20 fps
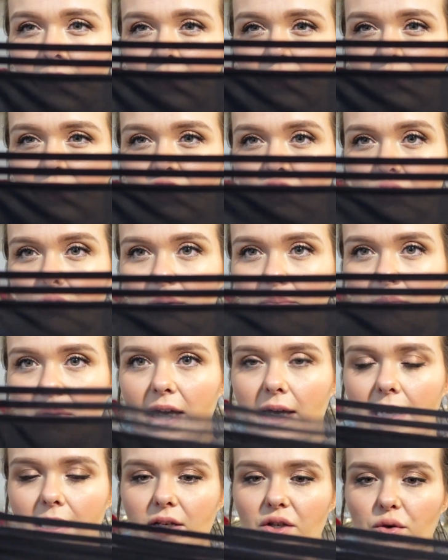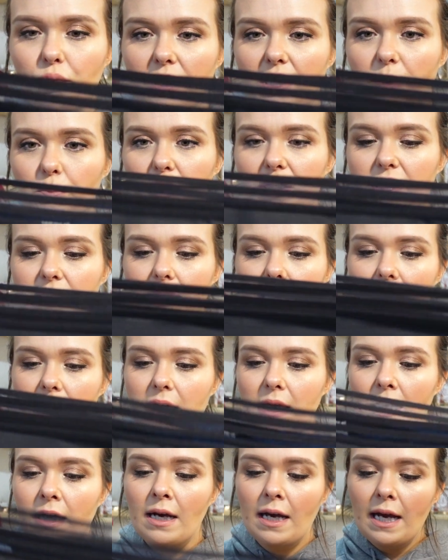the trim here? It's really
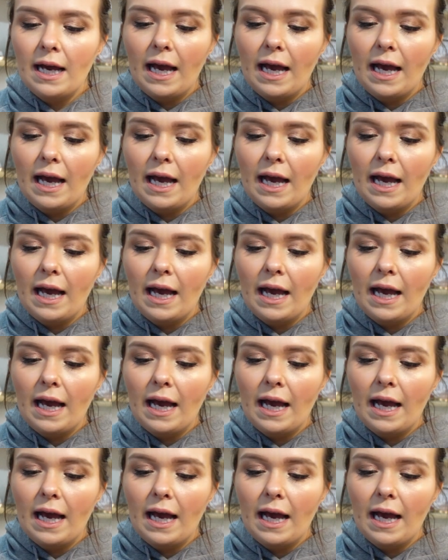pretty.